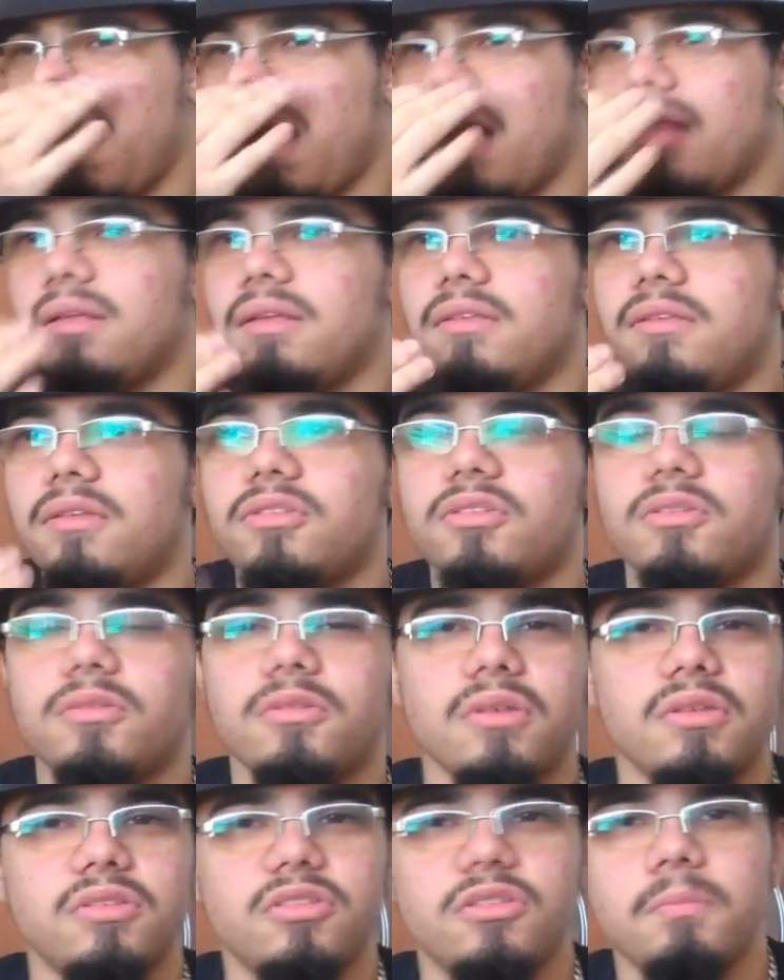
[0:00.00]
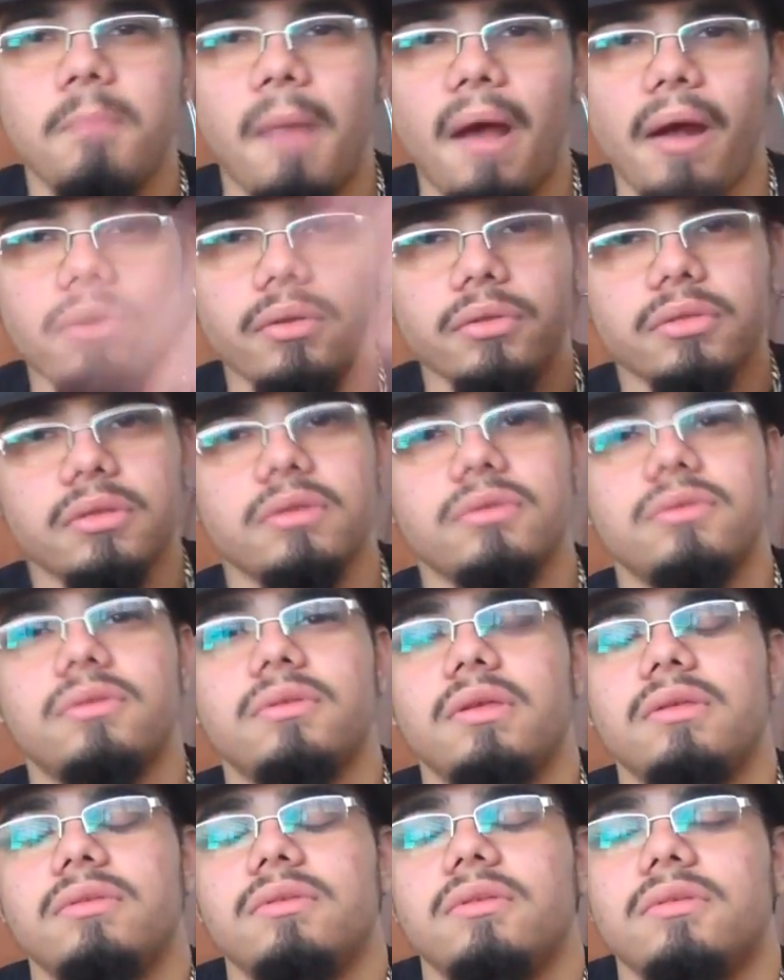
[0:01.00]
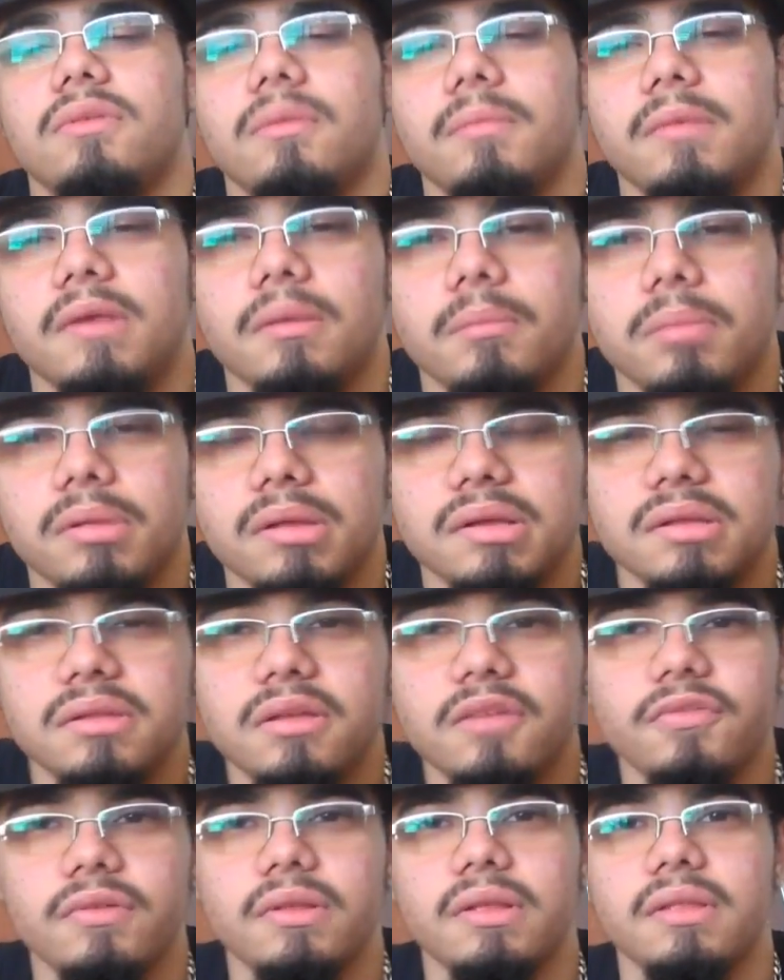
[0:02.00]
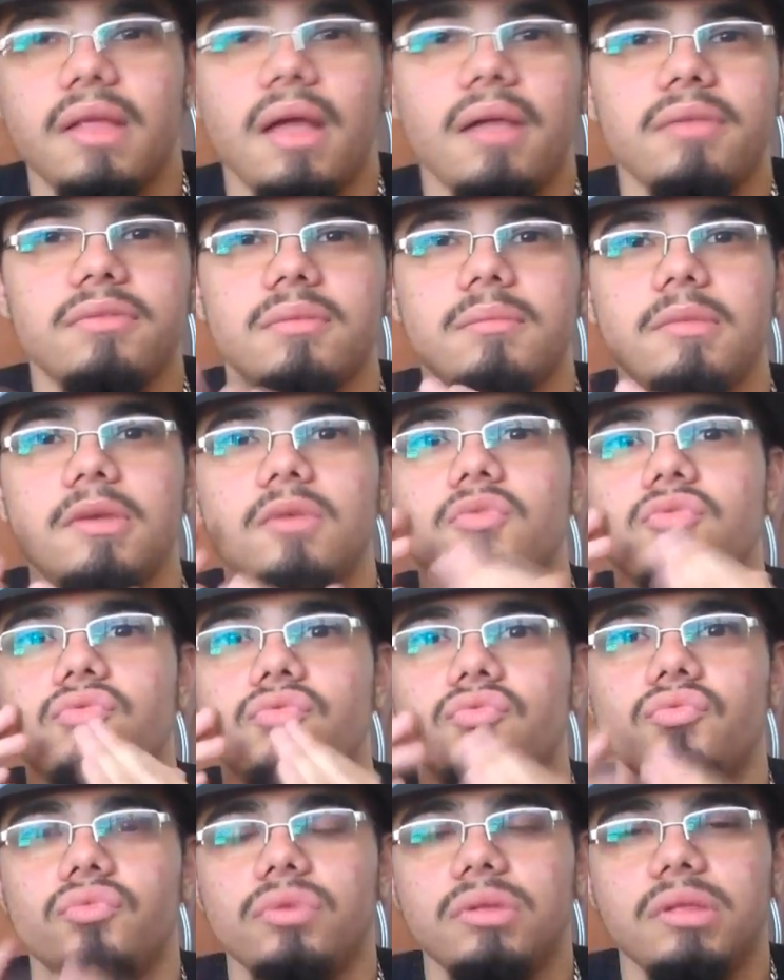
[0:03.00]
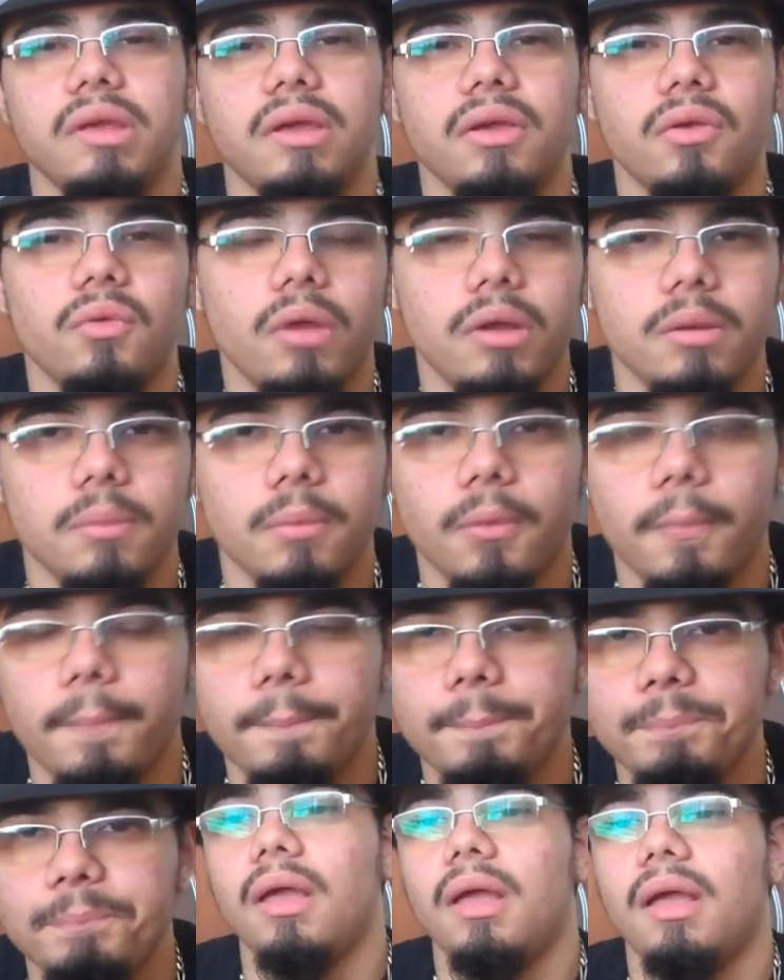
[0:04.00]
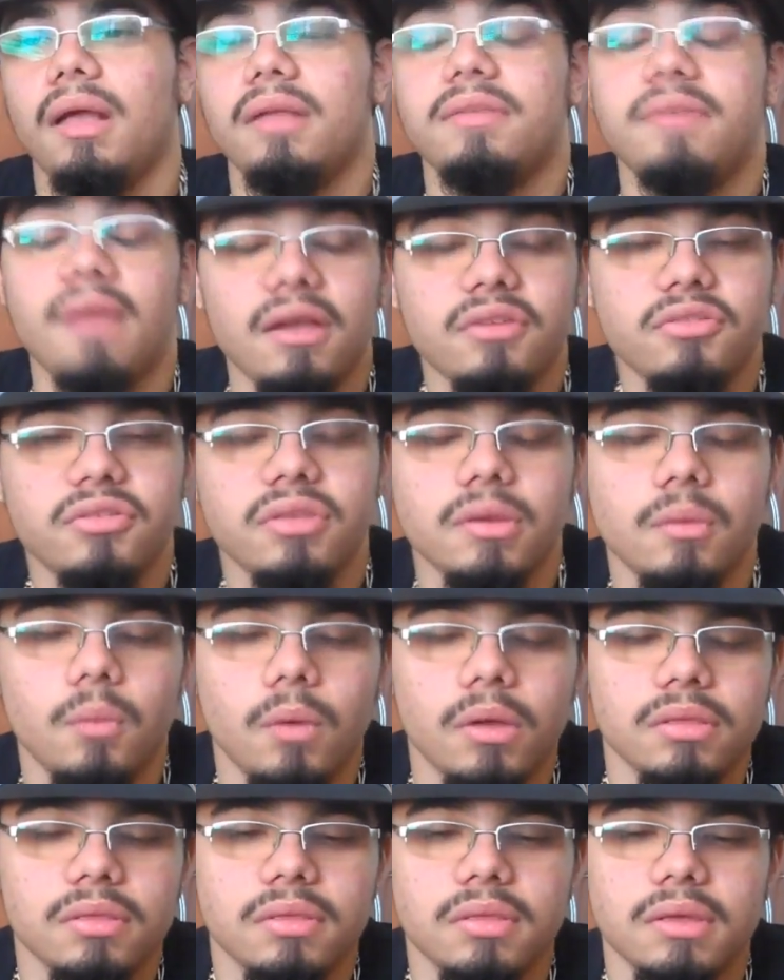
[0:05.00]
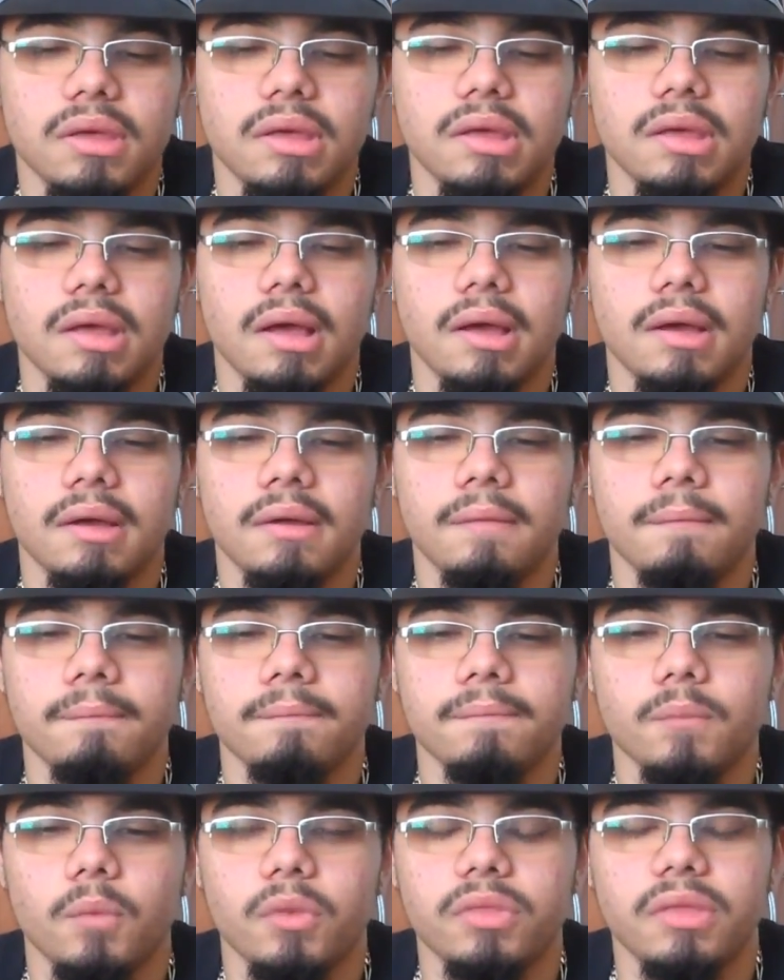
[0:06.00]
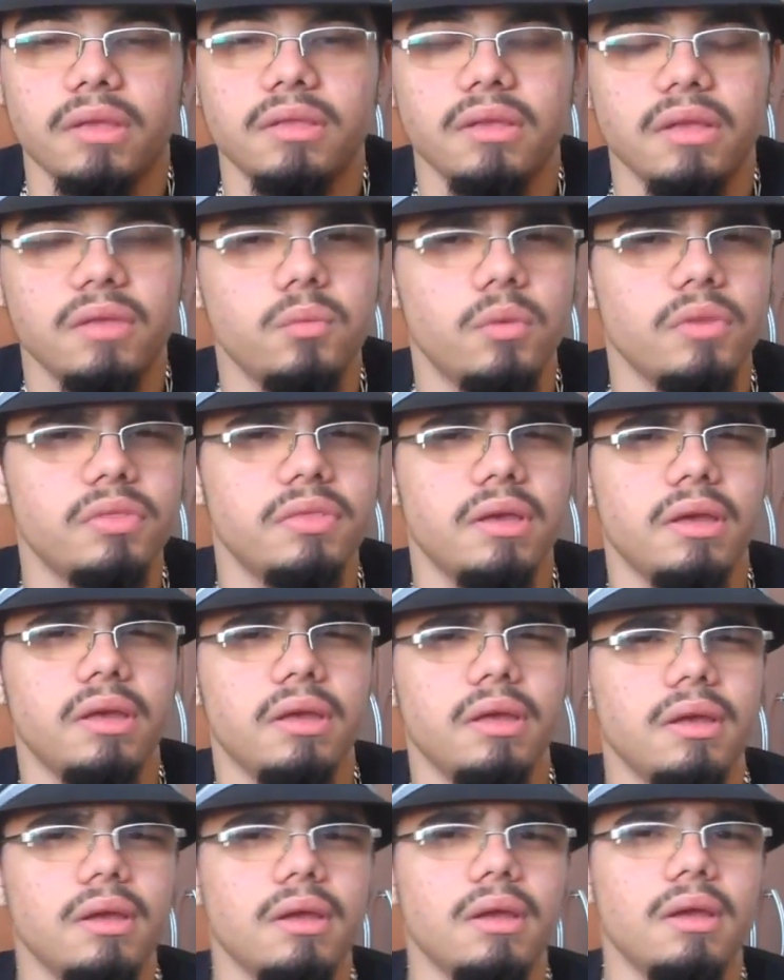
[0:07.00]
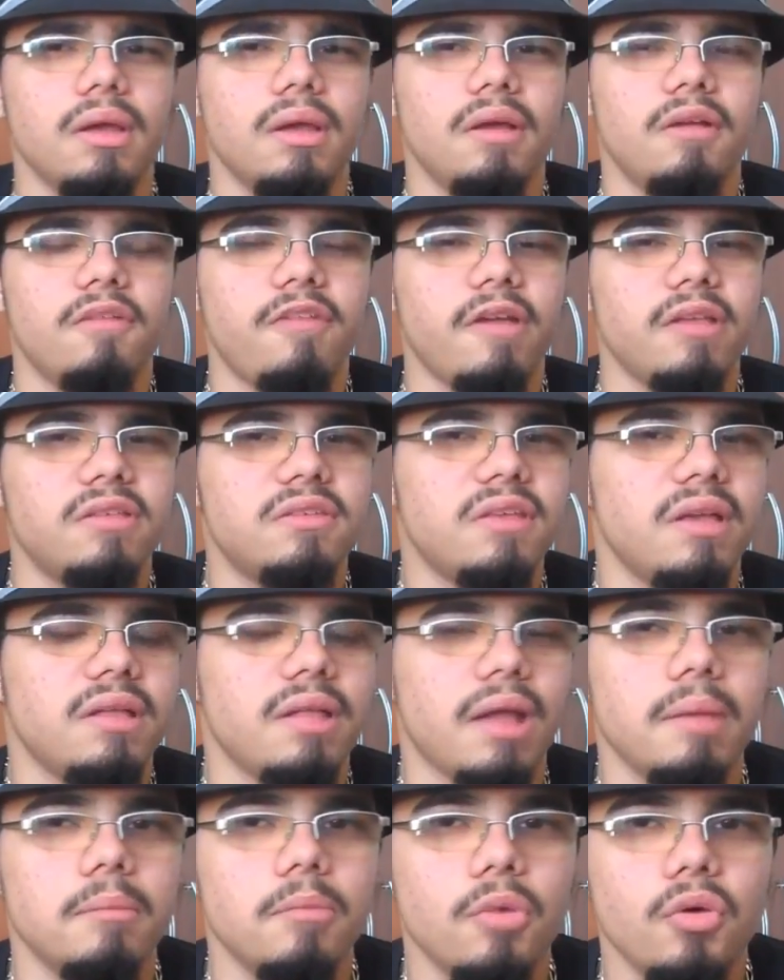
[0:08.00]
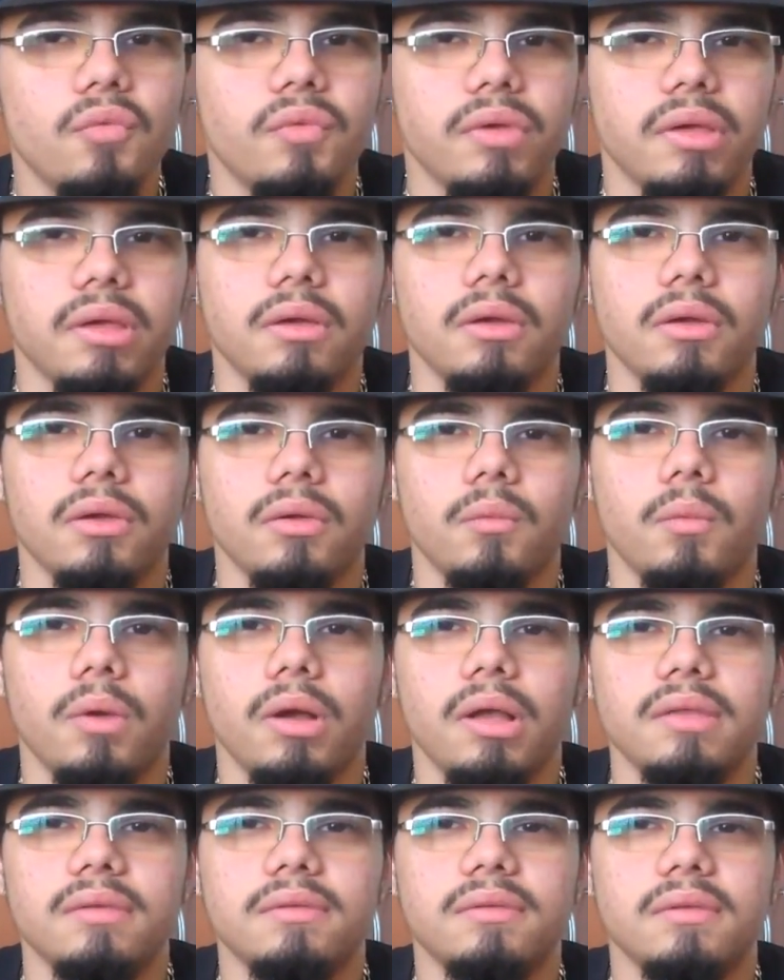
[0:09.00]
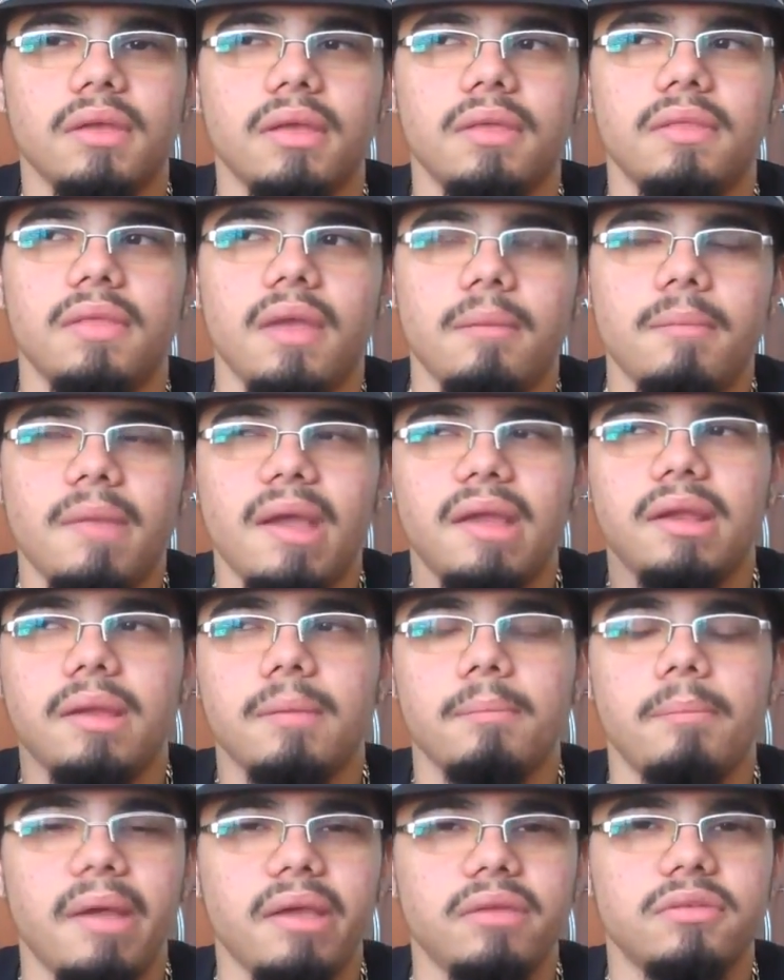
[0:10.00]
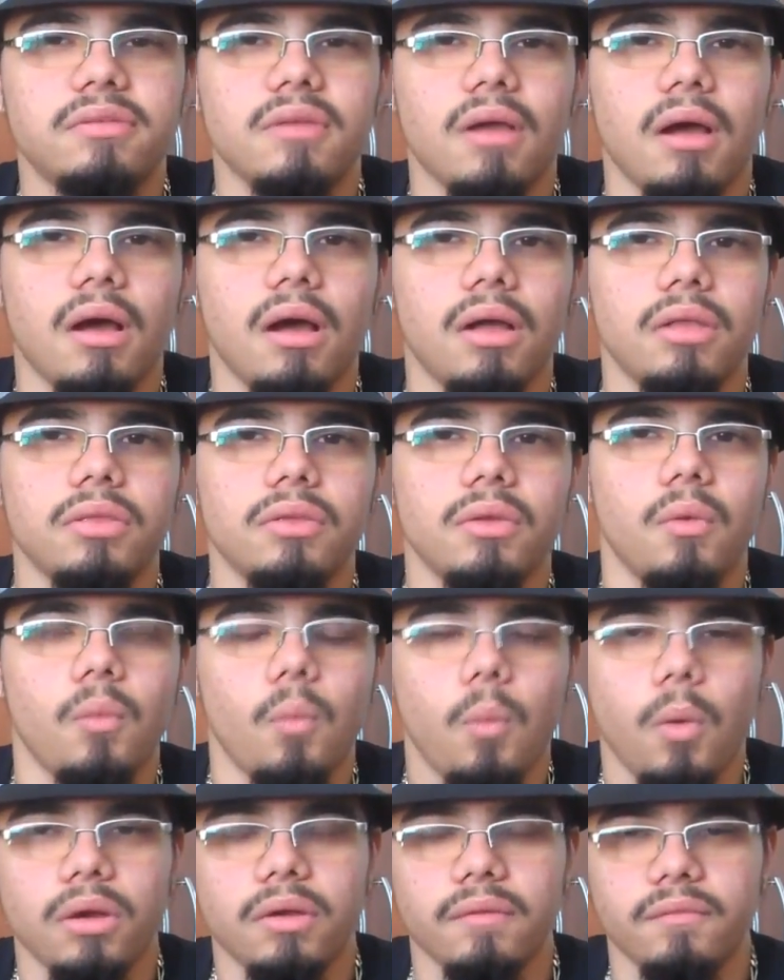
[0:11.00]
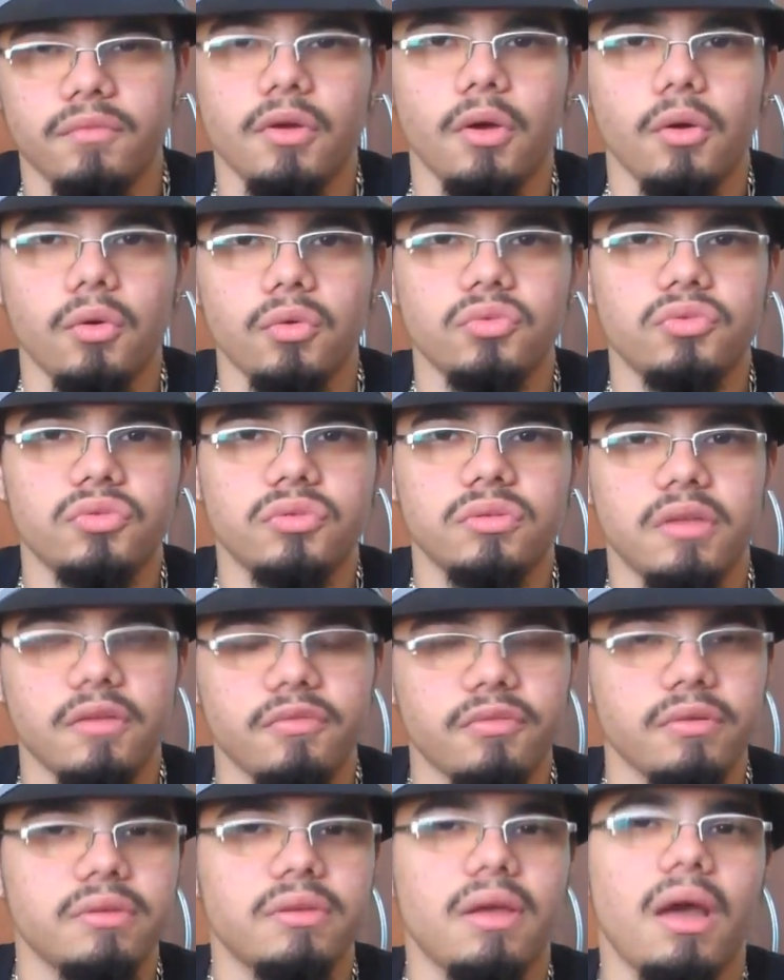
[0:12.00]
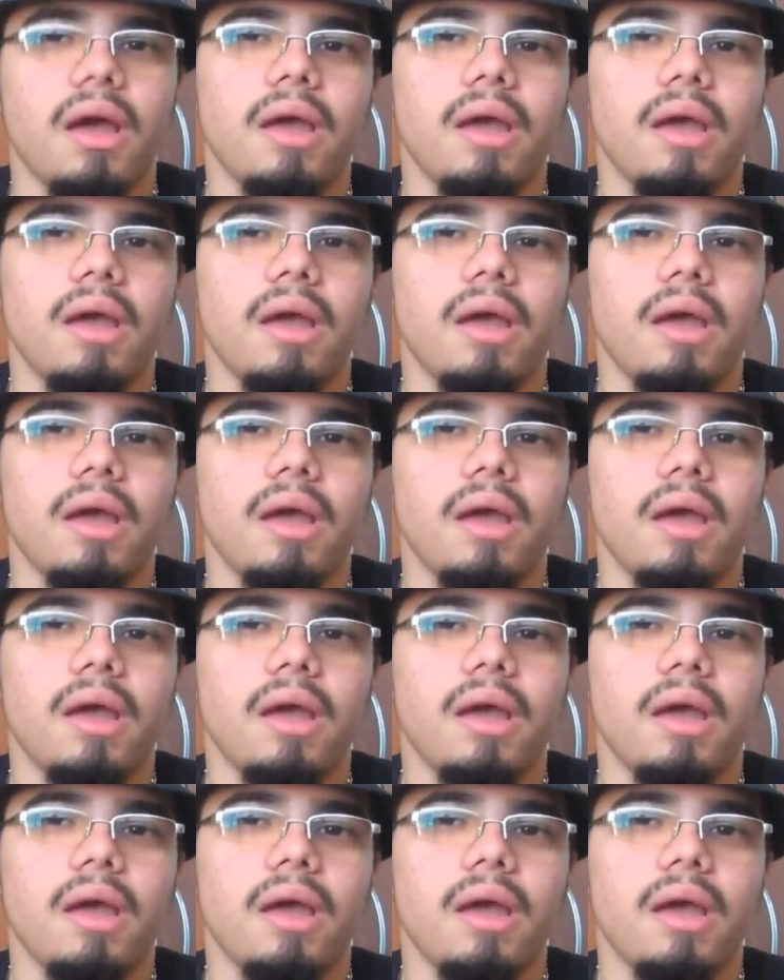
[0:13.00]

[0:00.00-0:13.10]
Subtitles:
And it spiraled into something completely different, and that to me was really incredible. It's actually what they did with the Fate Stay Night movie, was they made it based on one of those different